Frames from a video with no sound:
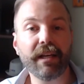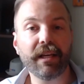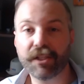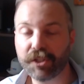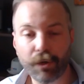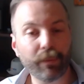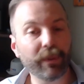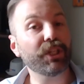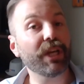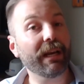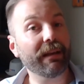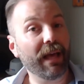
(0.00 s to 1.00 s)
And so we
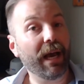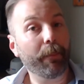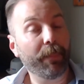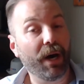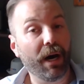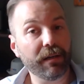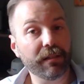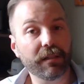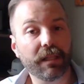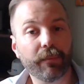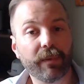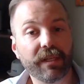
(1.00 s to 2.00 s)
check that box and
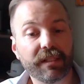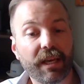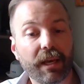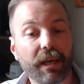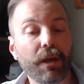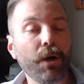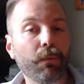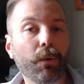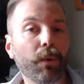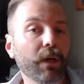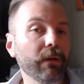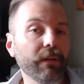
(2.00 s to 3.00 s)
then we say, well,
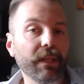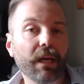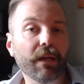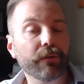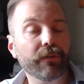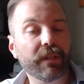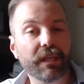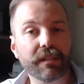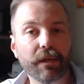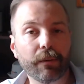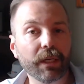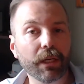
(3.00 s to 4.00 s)
what are the other things
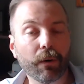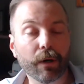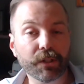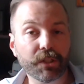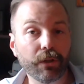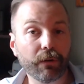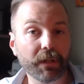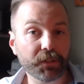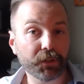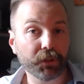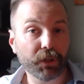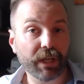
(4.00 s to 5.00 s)
that we know our students
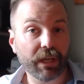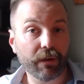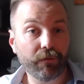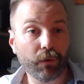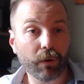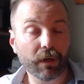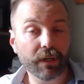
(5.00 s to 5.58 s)
are looking for?